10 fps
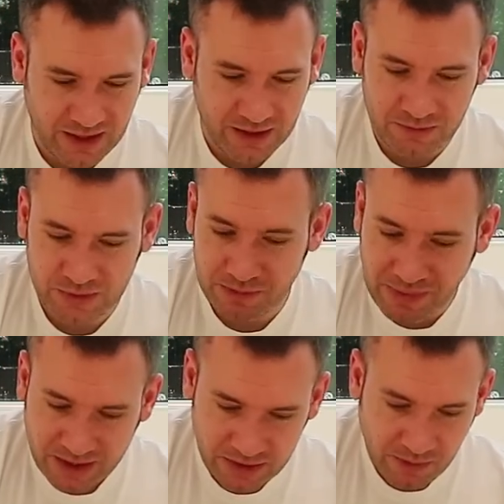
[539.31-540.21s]
It comes with a
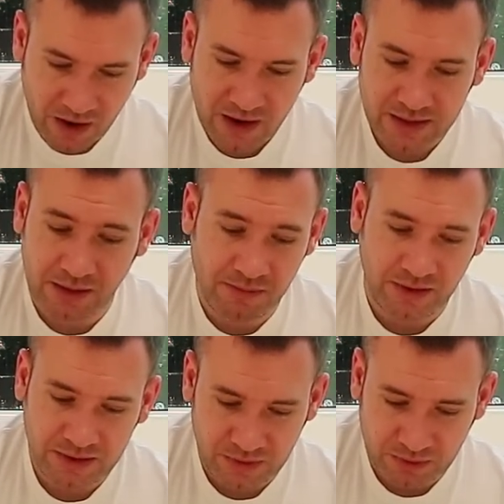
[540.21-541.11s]
battery box, a
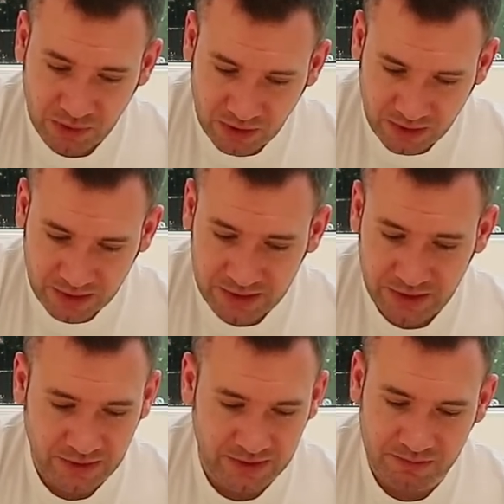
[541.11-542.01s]
motor with a plug,
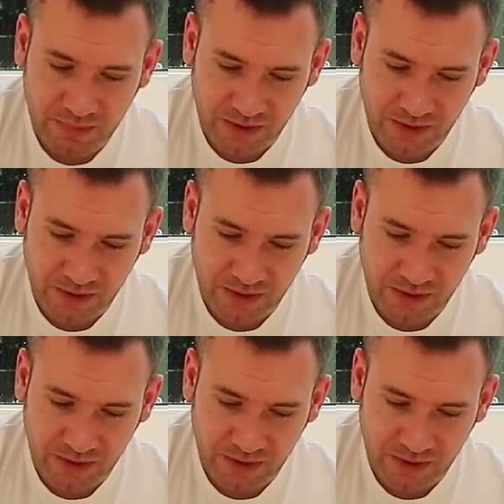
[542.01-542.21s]
2 nuts and